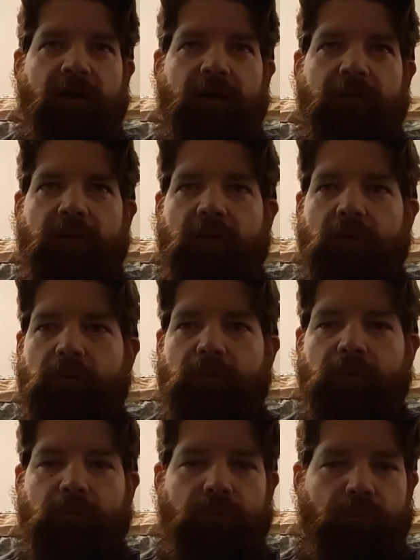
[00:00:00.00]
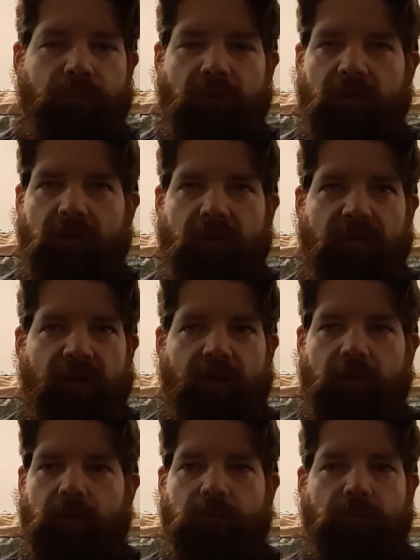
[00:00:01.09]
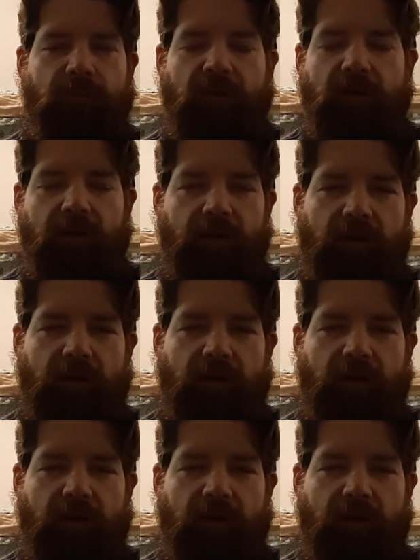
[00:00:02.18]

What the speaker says: They go through the standard routine.